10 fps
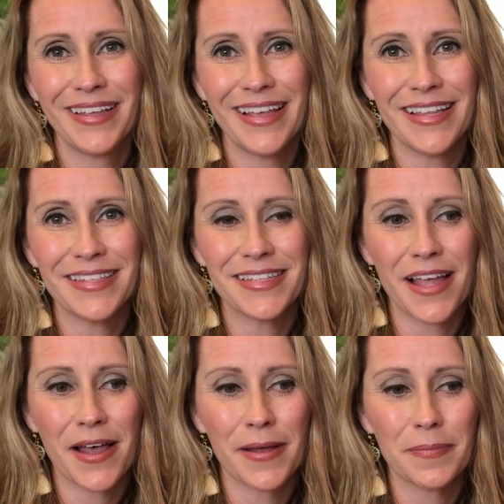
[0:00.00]
It's
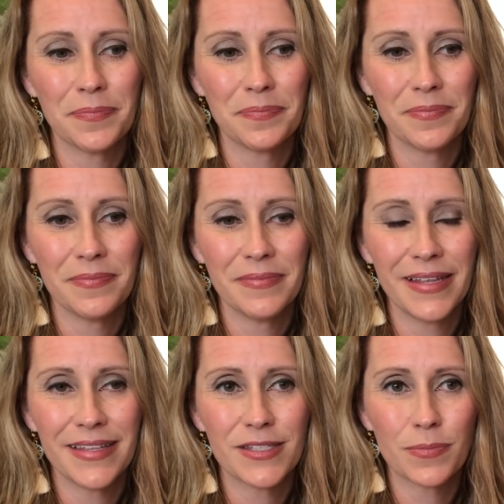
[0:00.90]

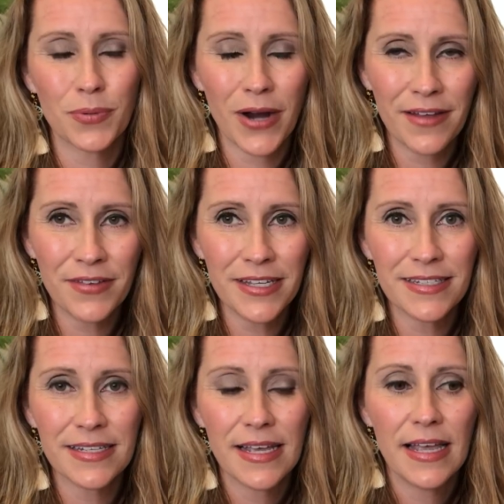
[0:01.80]
private,